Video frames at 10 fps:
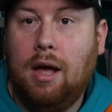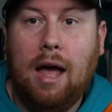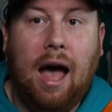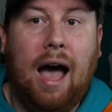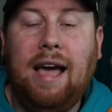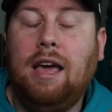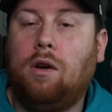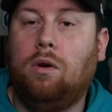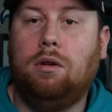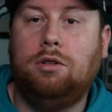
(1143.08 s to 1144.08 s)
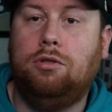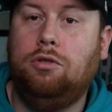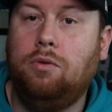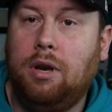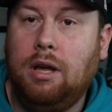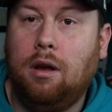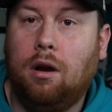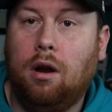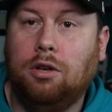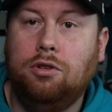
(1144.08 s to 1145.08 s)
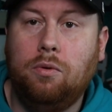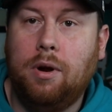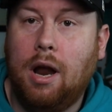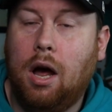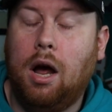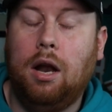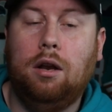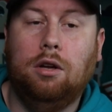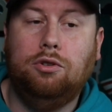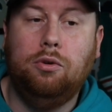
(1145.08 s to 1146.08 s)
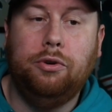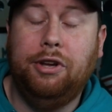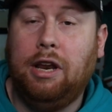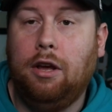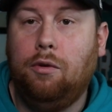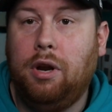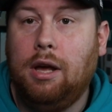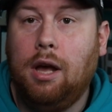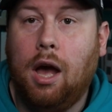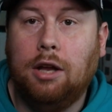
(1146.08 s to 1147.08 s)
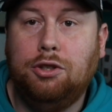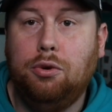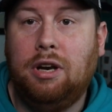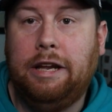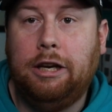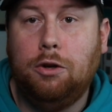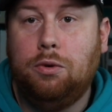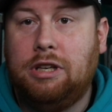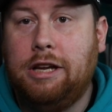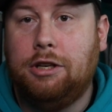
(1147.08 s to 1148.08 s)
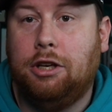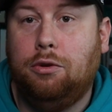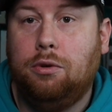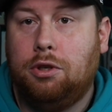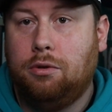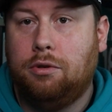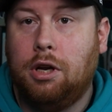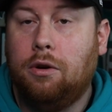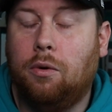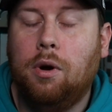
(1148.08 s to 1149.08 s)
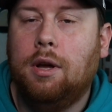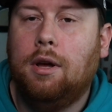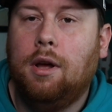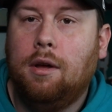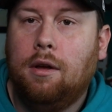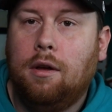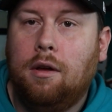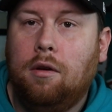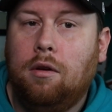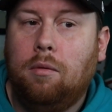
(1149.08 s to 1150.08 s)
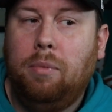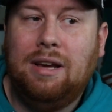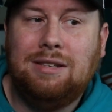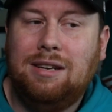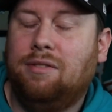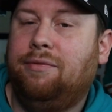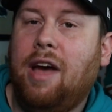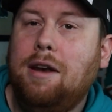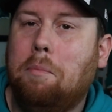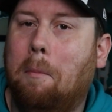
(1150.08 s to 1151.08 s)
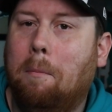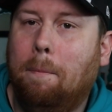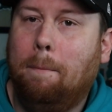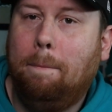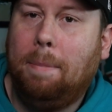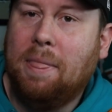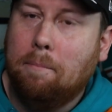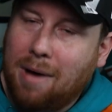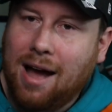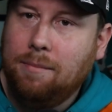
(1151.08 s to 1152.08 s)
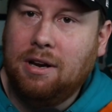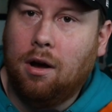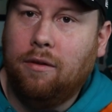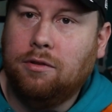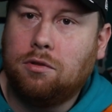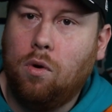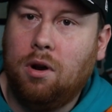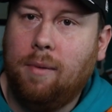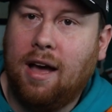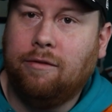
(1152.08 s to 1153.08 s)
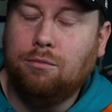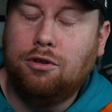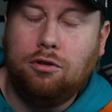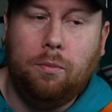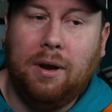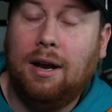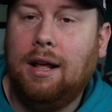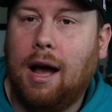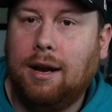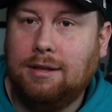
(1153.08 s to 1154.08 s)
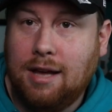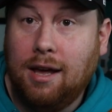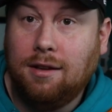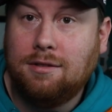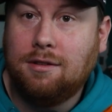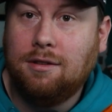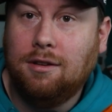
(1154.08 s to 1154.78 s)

I get called a to an ear, a to an on, a to a dee doo dee, a tootily doot dee doo doo doo, because I defend the Miami Dolphins quarterback from stupid, idiotic takes.